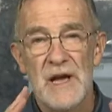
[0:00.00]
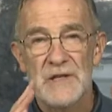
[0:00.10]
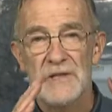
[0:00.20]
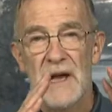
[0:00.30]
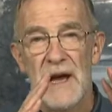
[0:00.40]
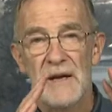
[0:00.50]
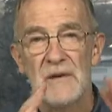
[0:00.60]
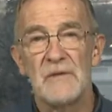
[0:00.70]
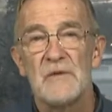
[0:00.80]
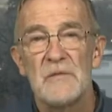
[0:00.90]
haystack
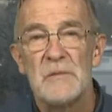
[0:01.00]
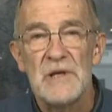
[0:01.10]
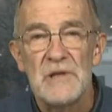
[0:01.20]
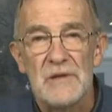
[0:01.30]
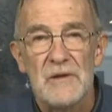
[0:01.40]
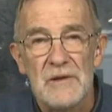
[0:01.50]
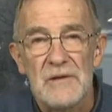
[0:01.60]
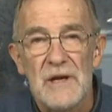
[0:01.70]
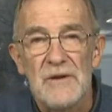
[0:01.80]
of information on